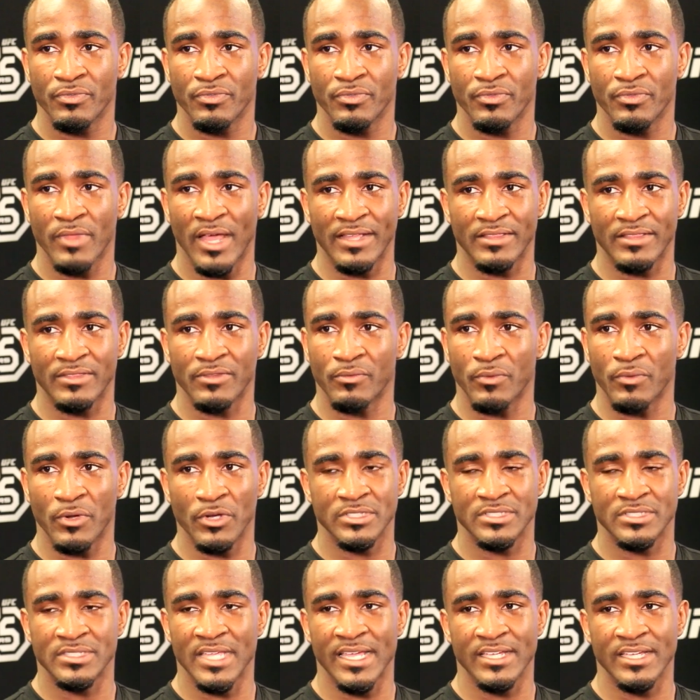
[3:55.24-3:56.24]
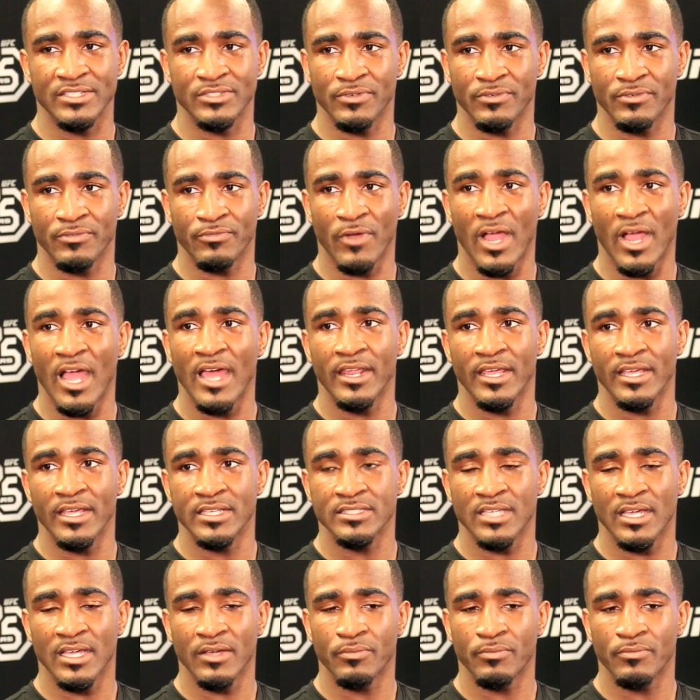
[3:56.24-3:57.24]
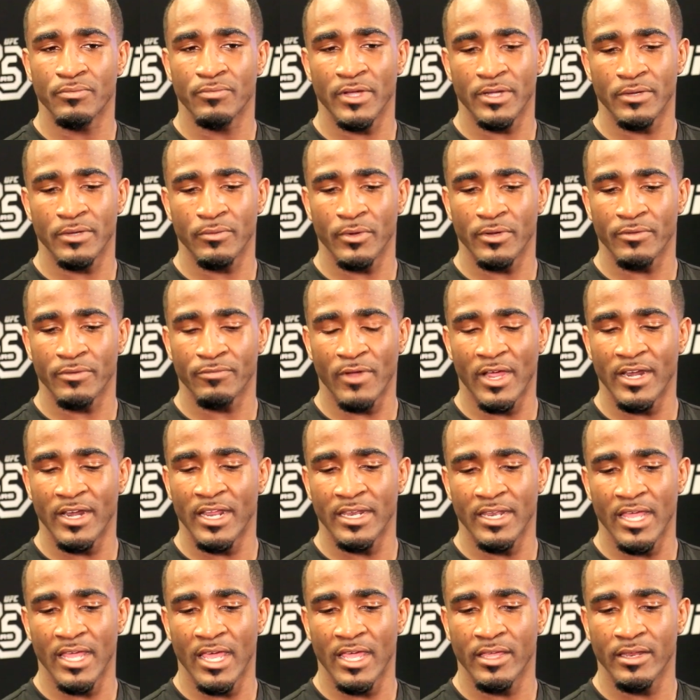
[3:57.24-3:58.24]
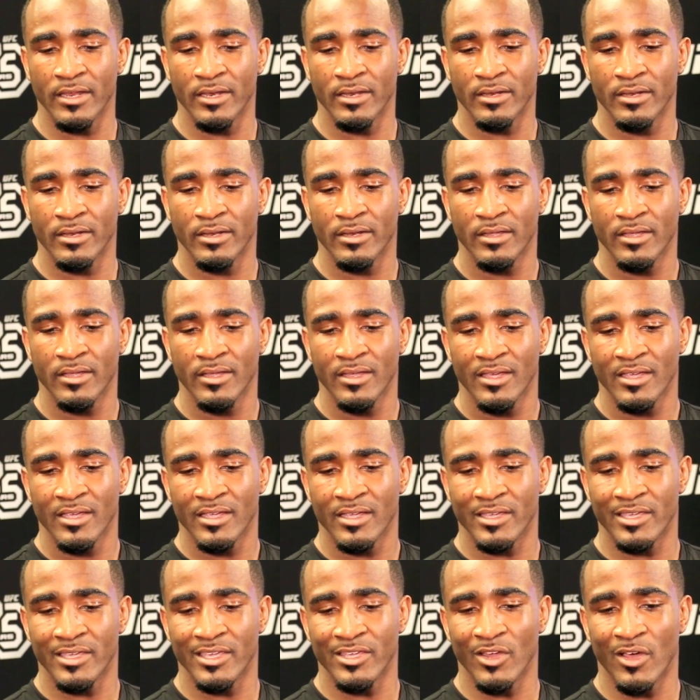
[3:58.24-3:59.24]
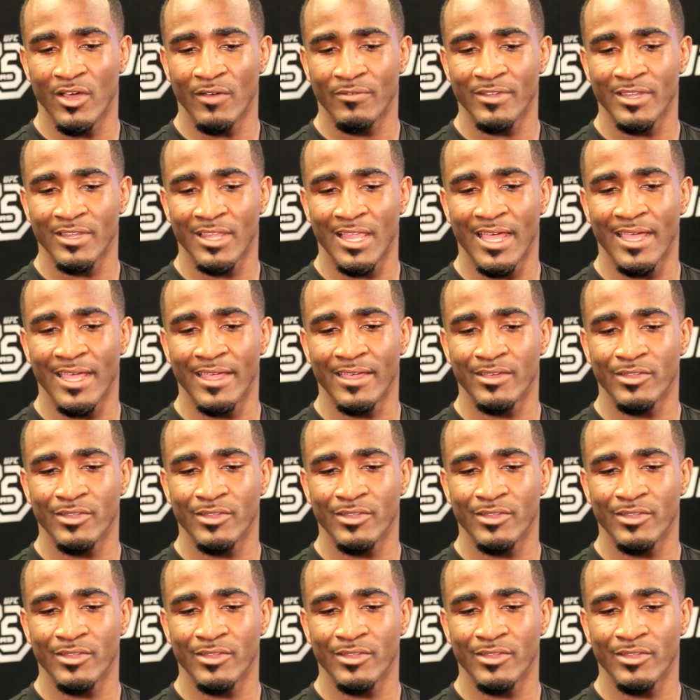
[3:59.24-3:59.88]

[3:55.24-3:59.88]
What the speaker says: Like the worst days are Fridays. I fucking work Friday night, get off at like